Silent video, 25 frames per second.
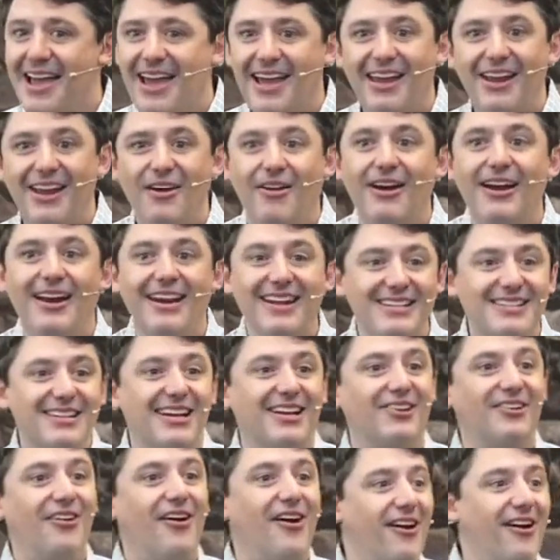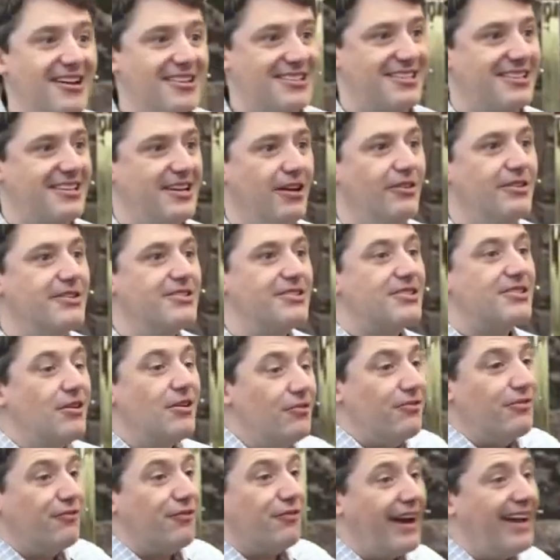you know, and it's a lost skill, and
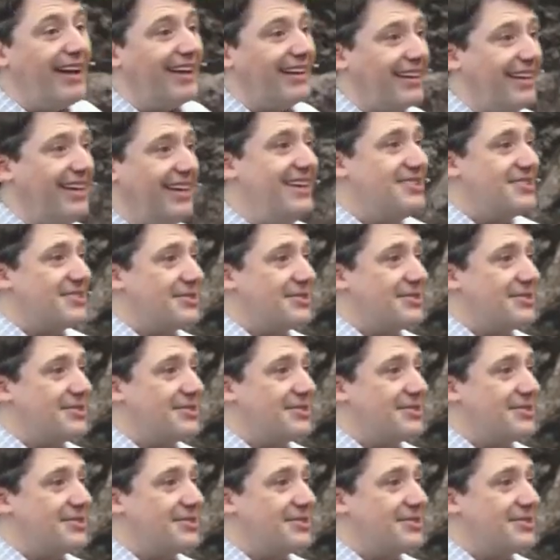so, frankly,